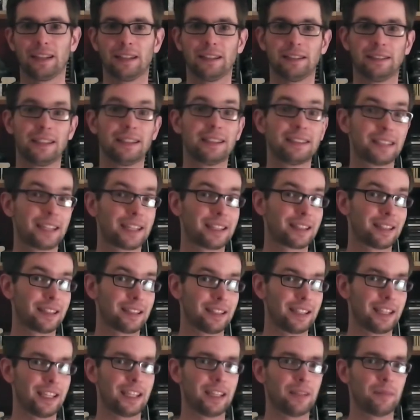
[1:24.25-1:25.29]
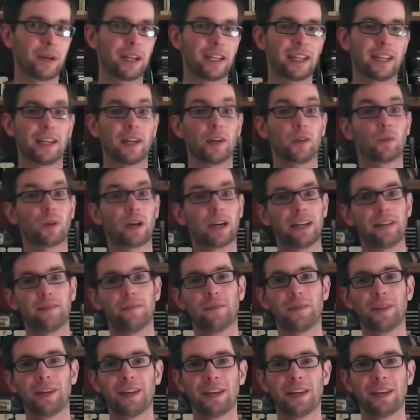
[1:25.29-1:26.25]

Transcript: and didn't take the lead by getting it right.